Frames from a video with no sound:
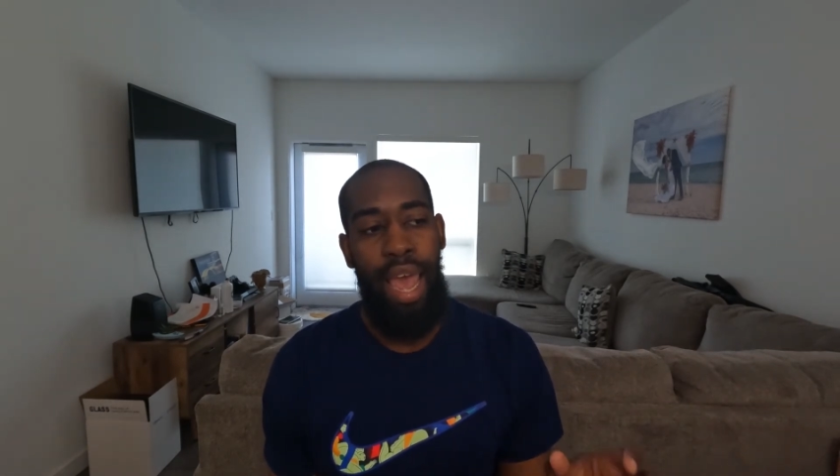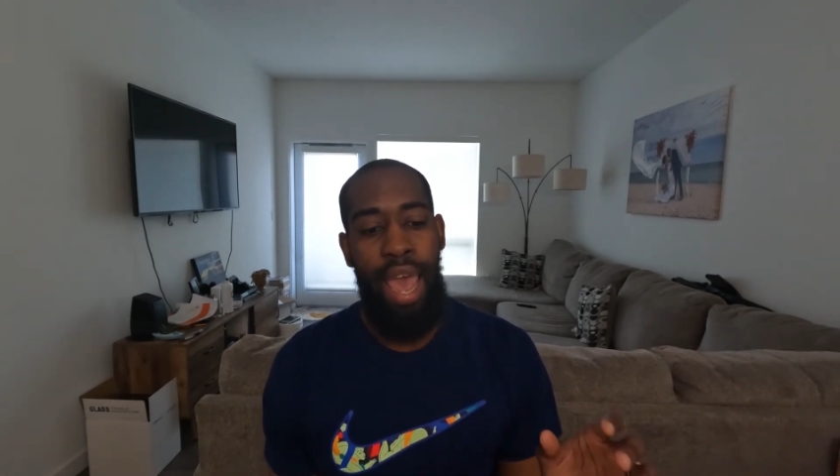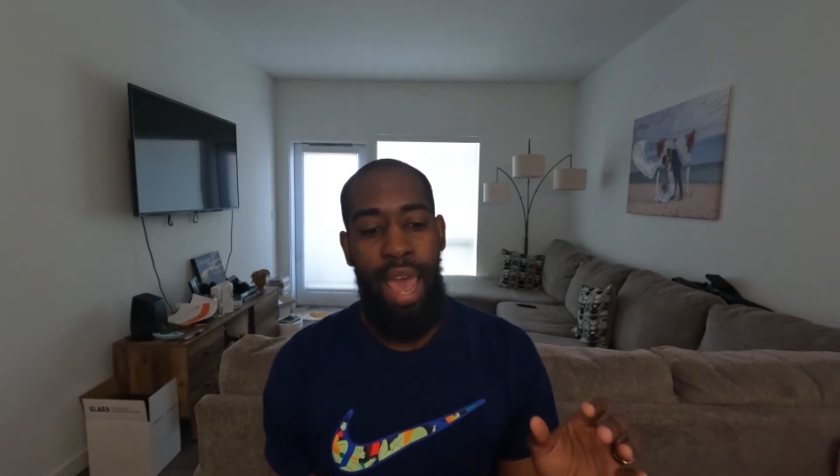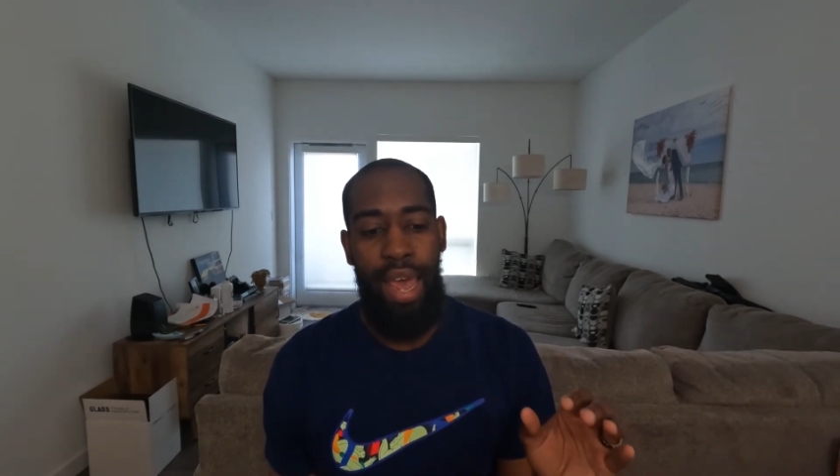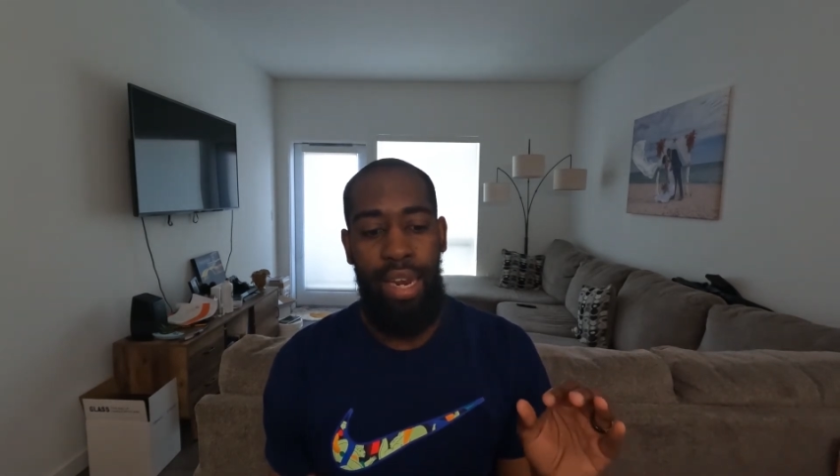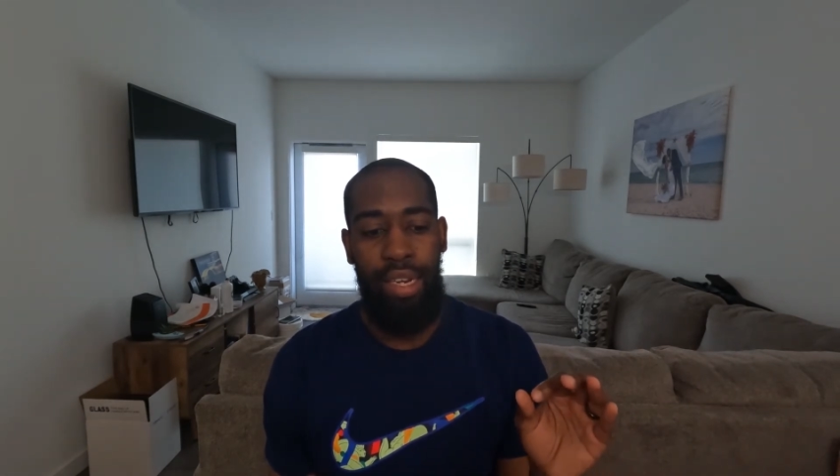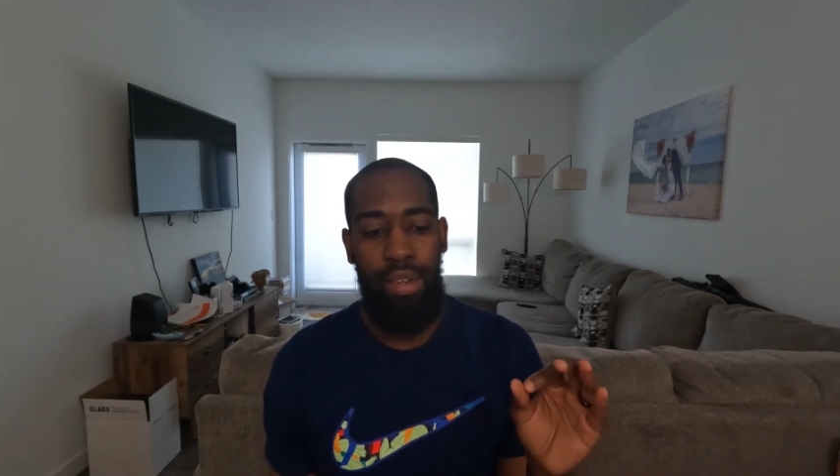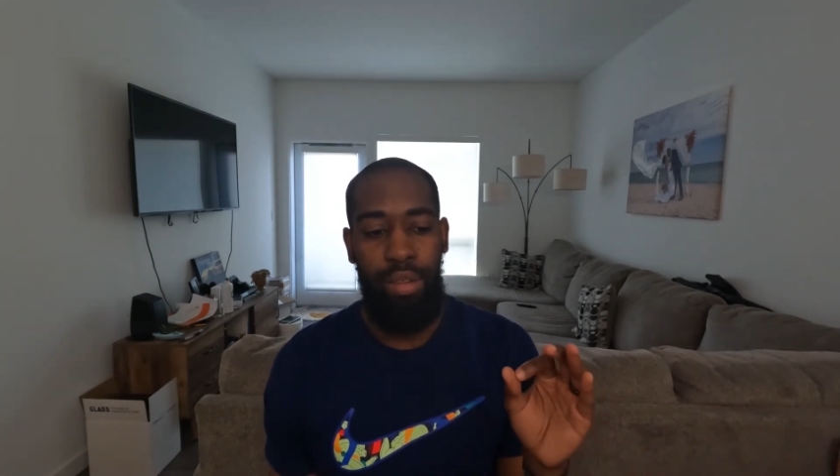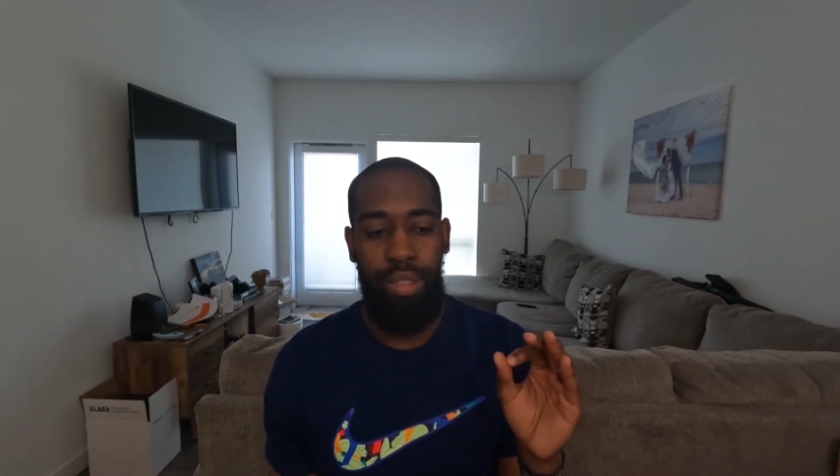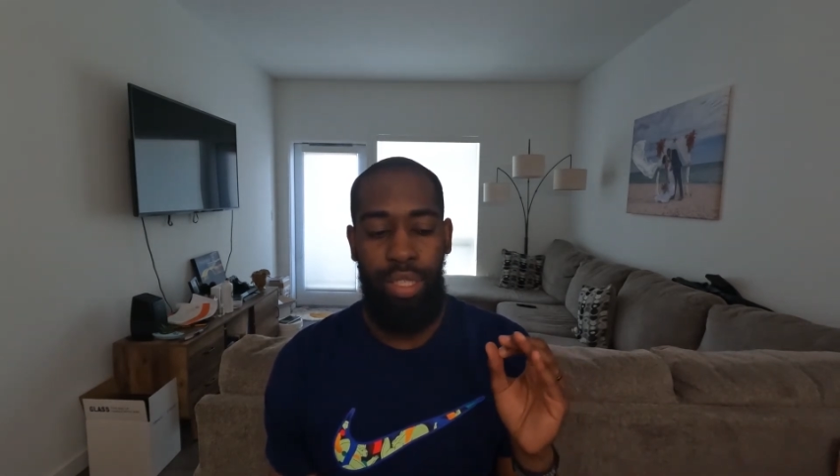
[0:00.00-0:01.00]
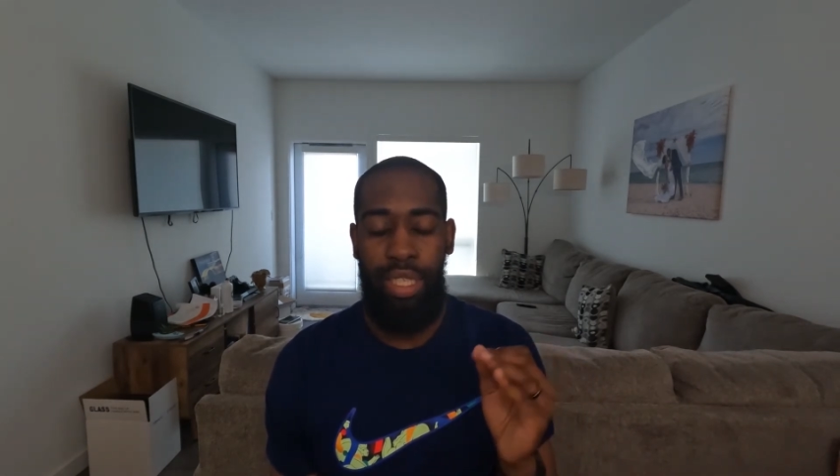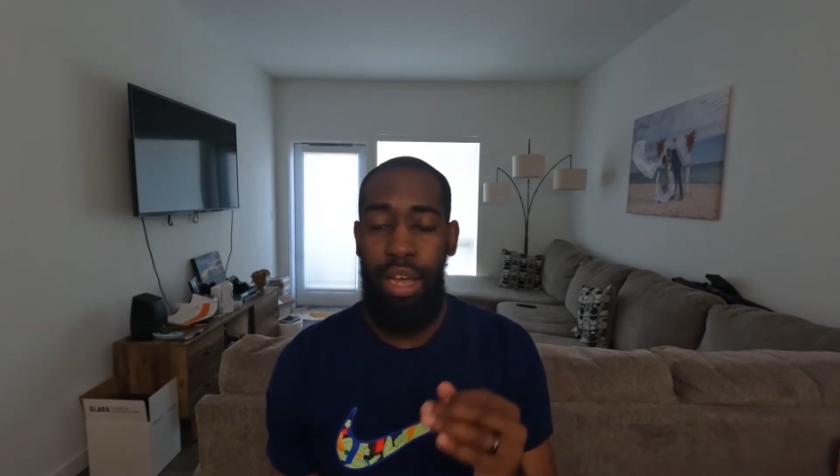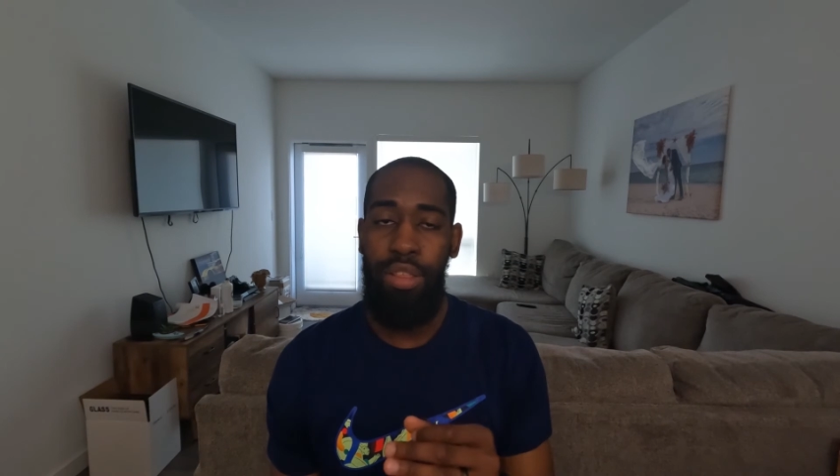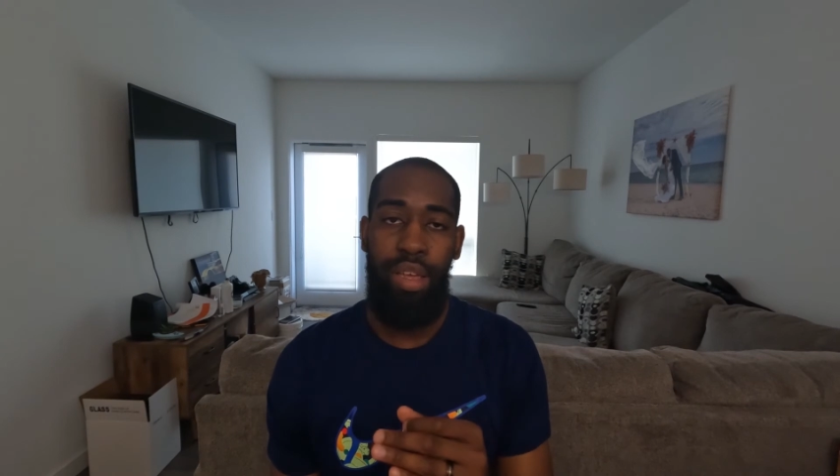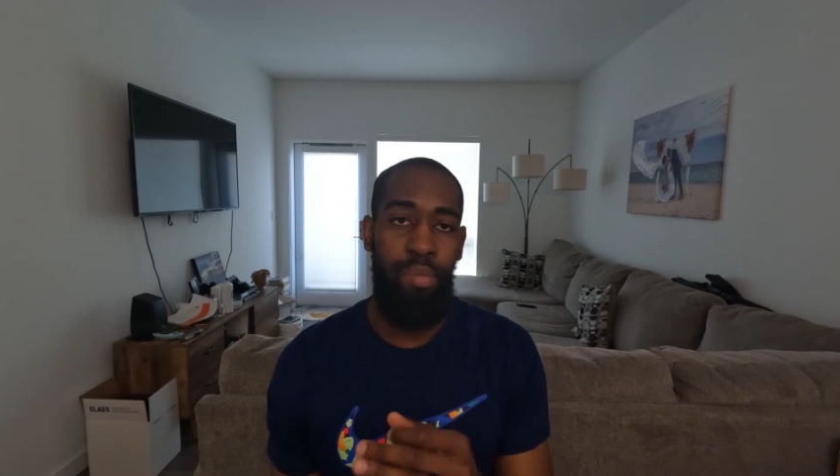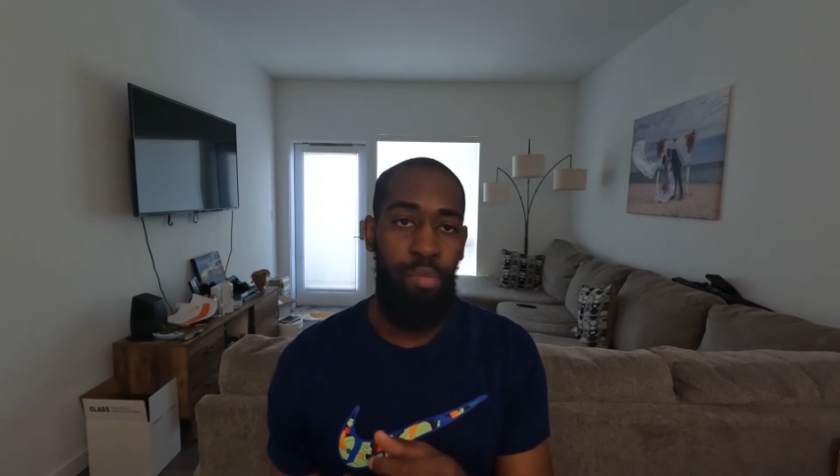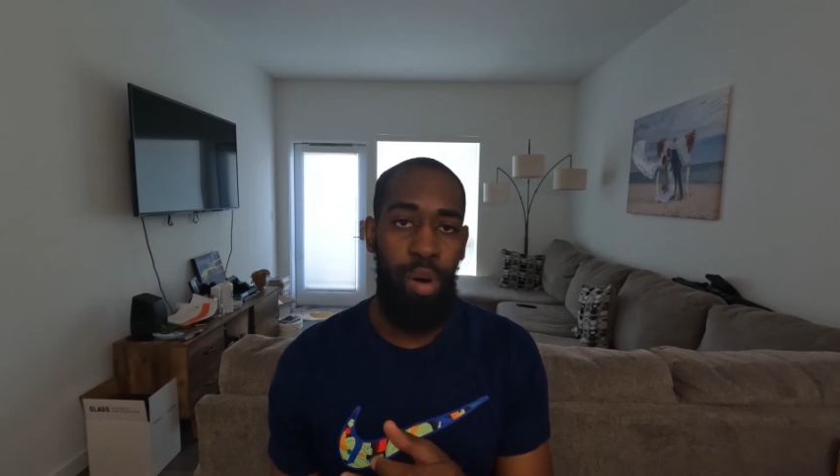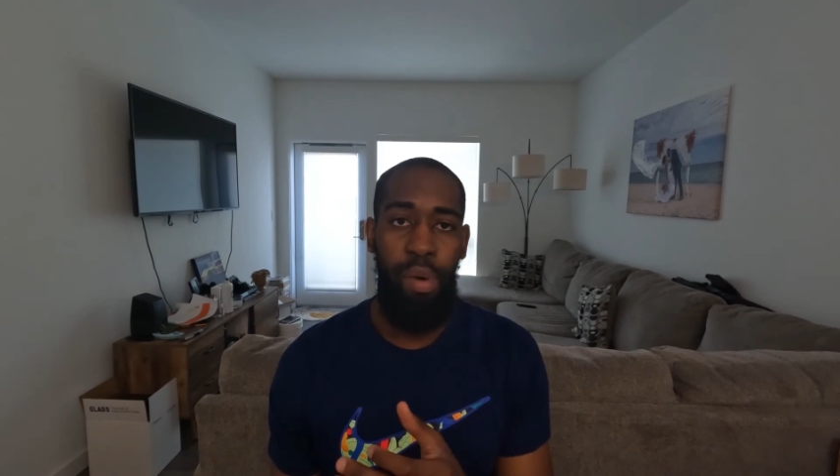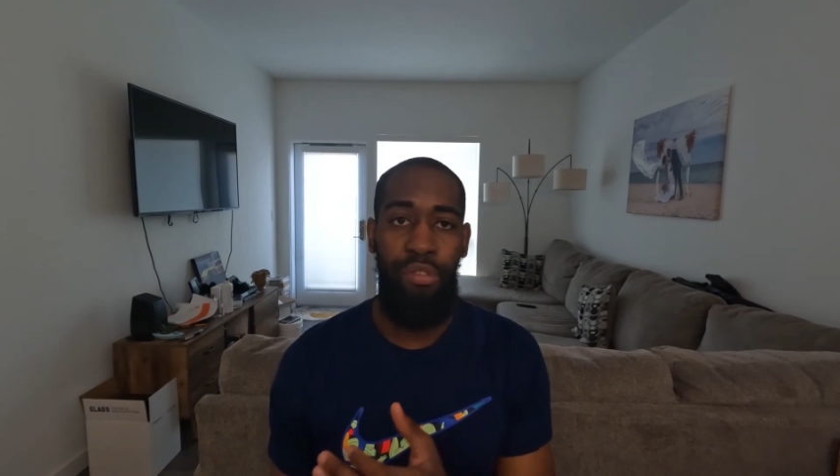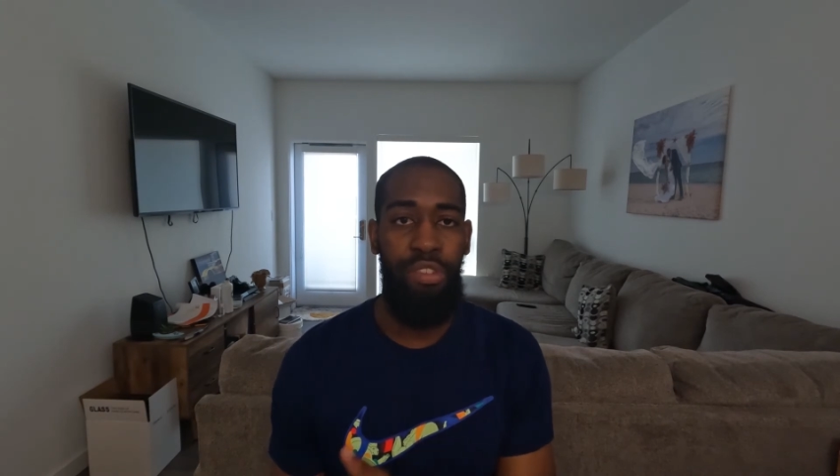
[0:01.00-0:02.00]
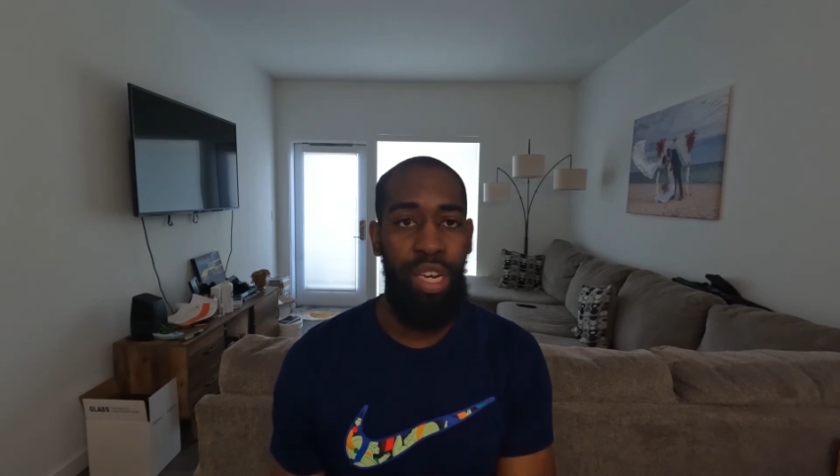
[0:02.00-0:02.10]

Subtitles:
and tell them what my